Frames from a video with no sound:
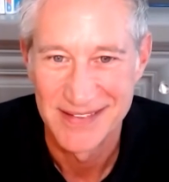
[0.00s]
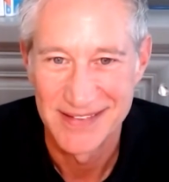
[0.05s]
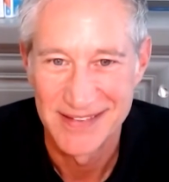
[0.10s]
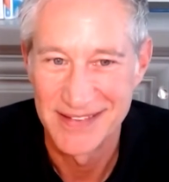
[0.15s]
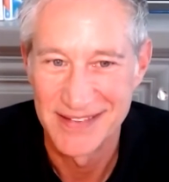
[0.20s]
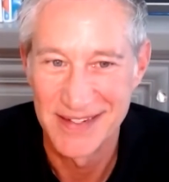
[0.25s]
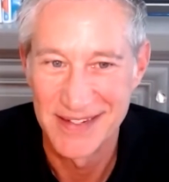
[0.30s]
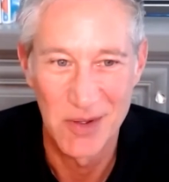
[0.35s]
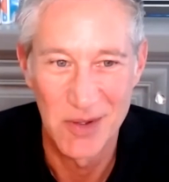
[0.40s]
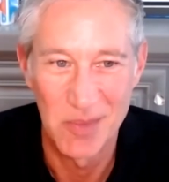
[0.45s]

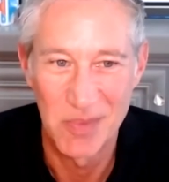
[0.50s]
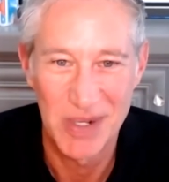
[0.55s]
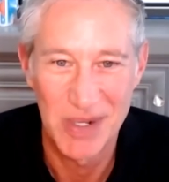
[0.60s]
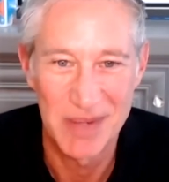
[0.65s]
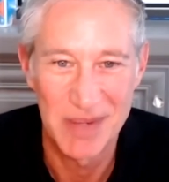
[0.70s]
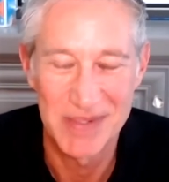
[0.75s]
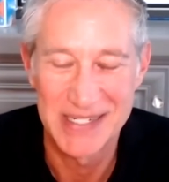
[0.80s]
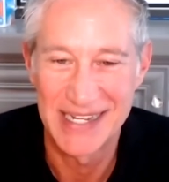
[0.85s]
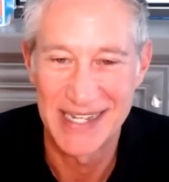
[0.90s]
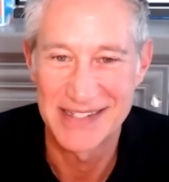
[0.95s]
No,
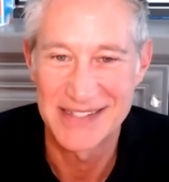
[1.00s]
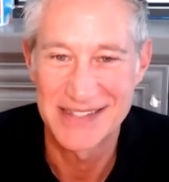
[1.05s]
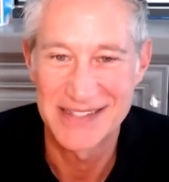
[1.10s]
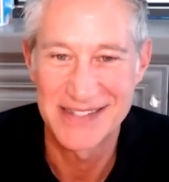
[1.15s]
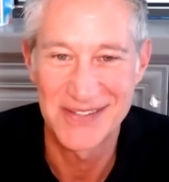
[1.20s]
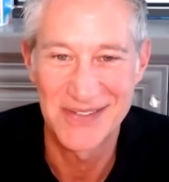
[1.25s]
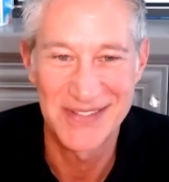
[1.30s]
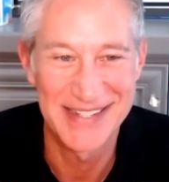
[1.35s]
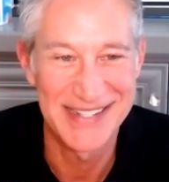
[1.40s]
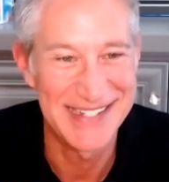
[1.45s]
probably not.
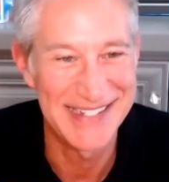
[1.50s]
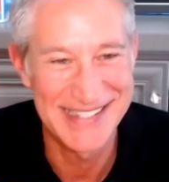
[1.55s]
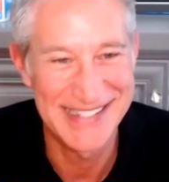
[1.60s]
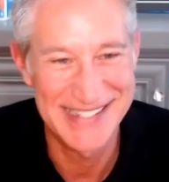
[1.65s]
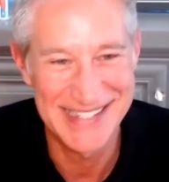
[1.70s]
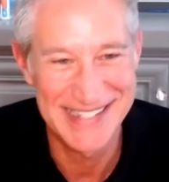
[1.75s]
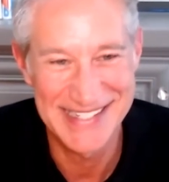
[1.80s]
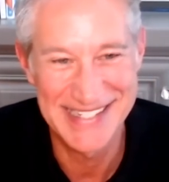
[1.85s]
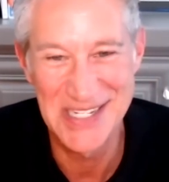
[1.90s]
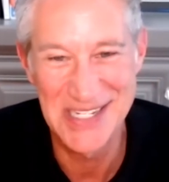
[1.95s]
So
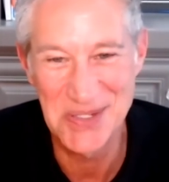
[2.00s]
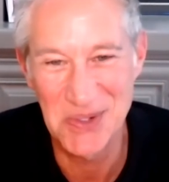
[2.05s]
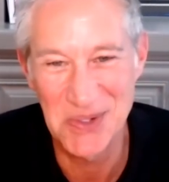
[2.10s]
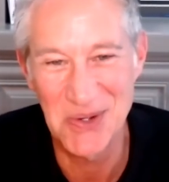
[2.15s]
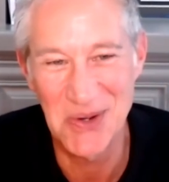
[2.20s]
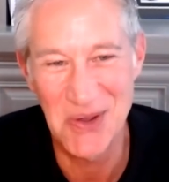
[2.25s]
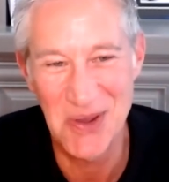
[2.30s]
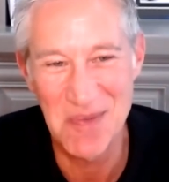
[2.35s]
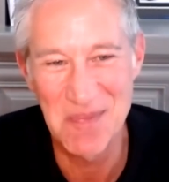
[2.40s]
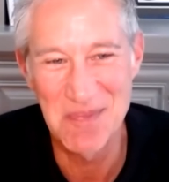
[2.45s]
these
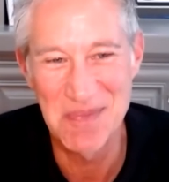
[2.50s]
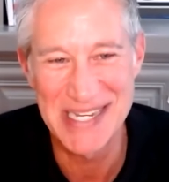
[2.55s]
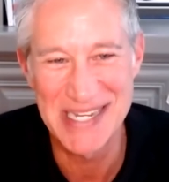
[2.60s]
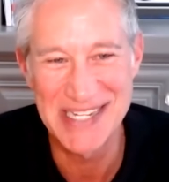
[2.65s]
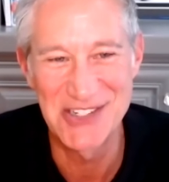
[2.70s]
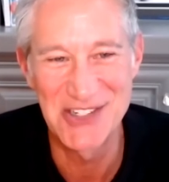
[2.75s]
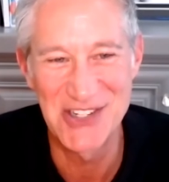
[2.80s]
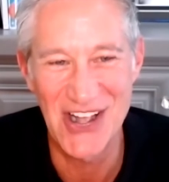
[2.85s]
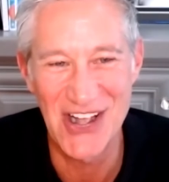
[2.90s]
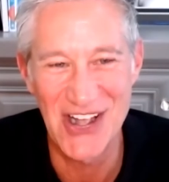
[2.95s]
were all
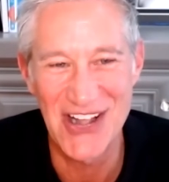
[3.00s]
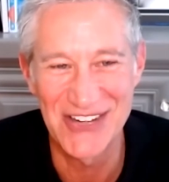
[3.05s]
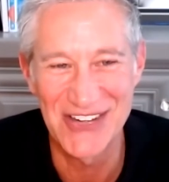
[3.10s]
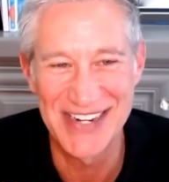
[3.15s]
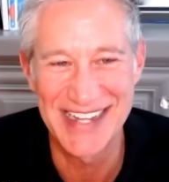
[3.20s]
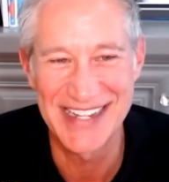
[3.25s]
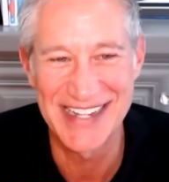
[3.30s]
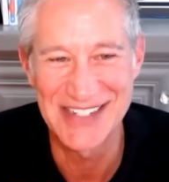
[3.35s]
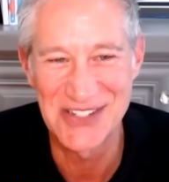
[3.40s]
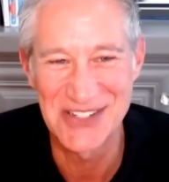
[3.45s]
big
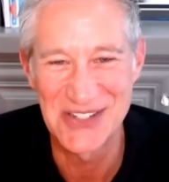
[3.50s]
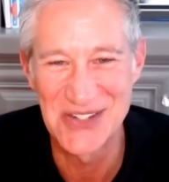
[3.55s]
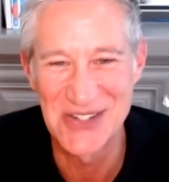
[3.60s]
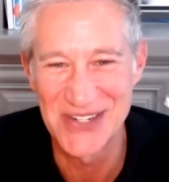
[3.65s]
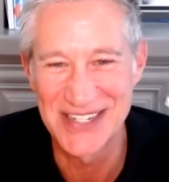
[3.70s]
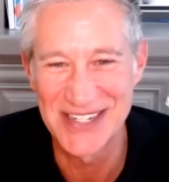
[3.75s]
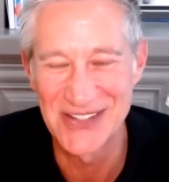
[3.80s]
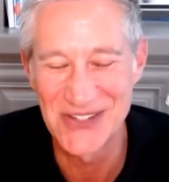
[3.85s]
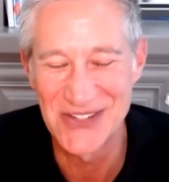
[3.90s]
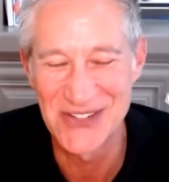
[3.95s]
juggernauts
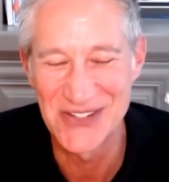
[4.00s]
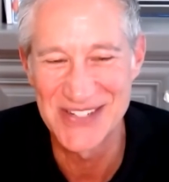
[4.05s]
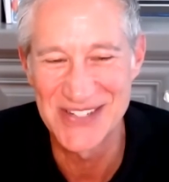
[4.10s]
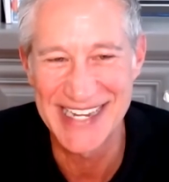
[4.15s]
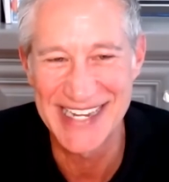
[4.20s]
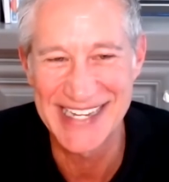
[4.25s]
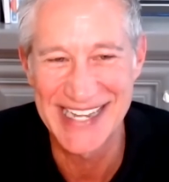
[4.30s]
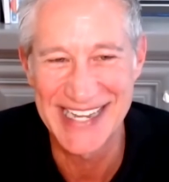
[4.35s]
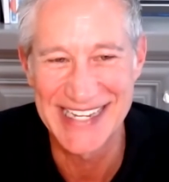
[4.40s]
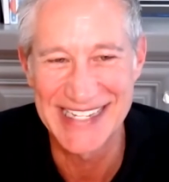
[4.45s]
during their
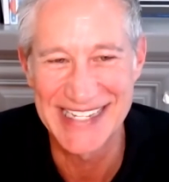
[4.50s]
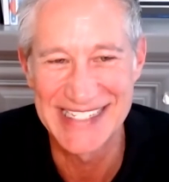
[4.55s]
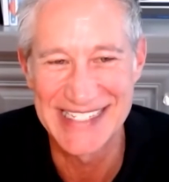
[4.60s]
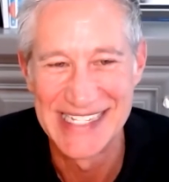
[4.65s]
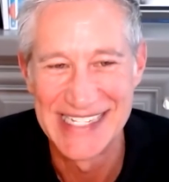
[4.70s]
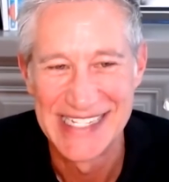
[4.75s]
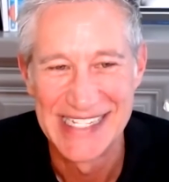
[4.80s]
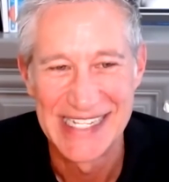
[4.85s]
decades.